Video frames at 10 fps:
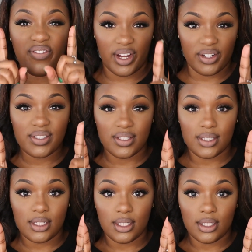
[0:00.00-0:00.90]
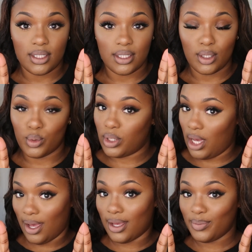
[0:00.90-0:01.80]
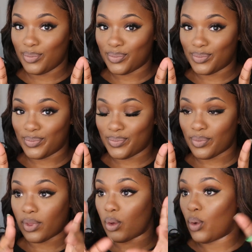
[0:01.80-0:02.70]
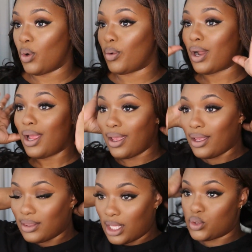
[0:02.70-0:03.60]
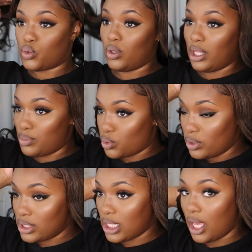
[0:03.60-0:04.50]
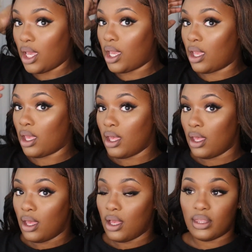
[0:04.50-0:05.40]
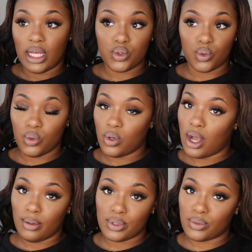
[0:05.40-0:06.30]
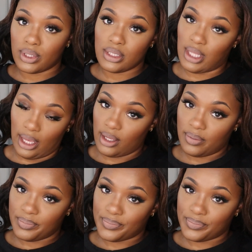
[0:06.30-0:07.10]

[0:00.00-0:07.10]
First, okay? All right, that's all I was going to say. That's all I was going to say.